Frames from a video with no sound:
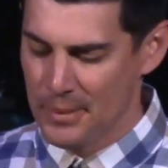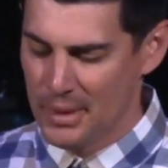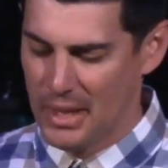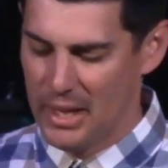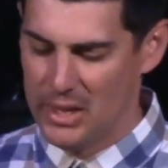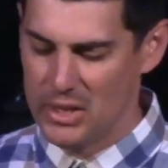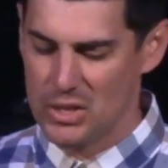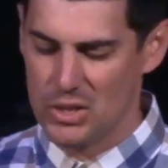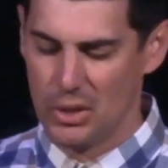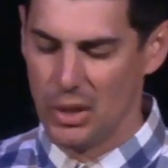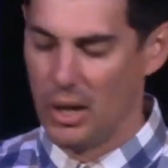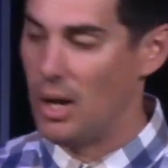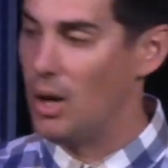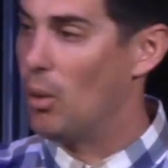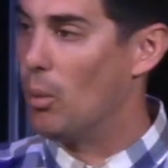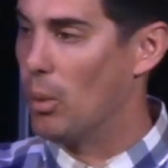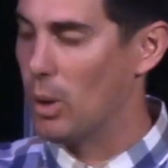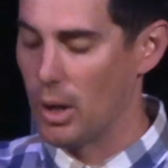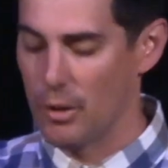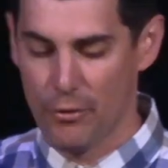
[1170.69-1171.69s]
is the
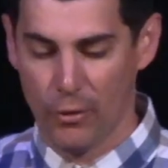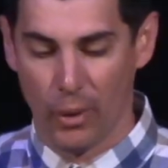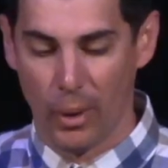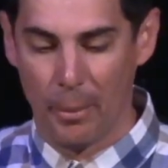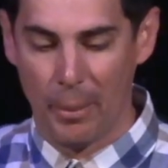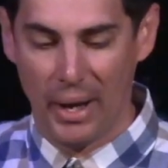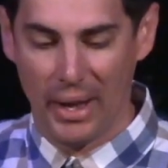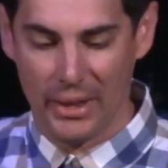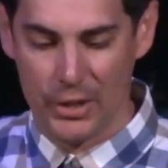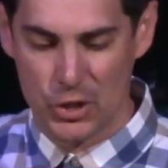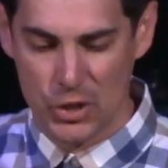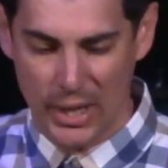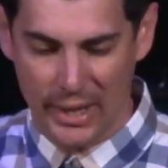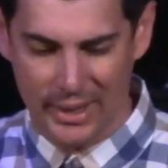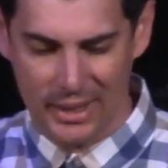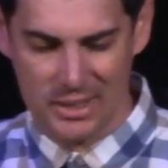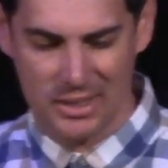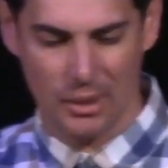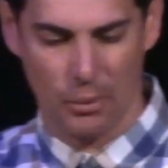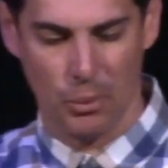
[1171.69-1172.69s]
word for
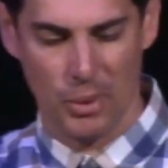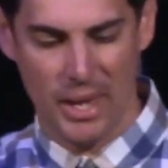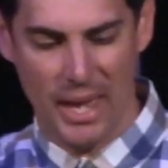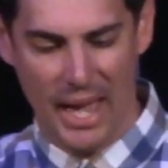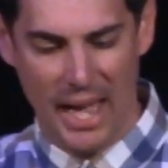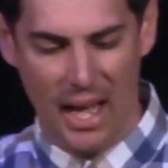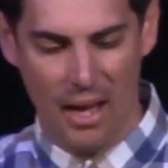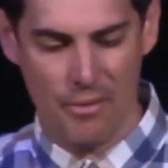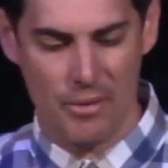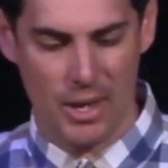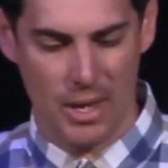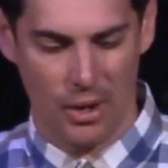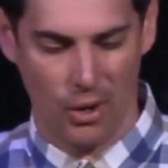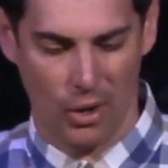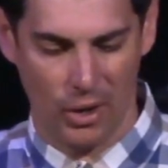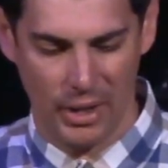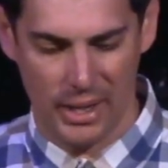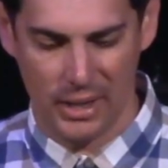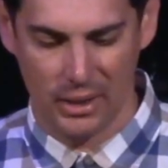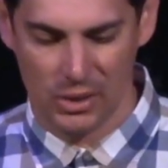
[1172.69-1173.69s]
apologetics that we have in
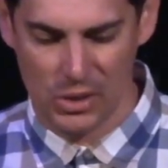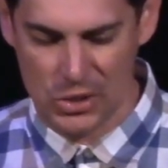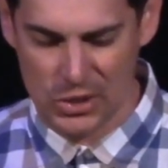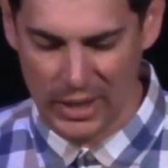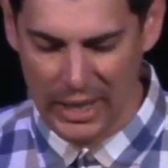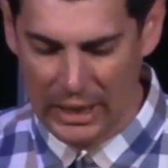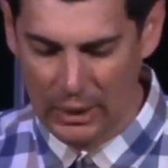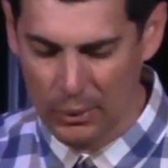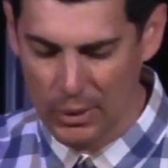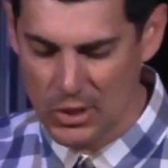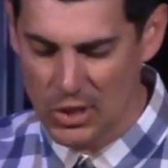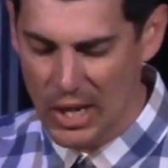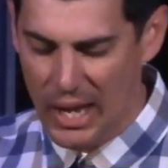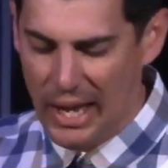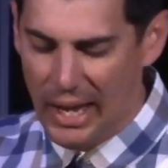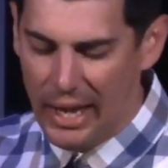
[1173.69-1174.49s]
our English language.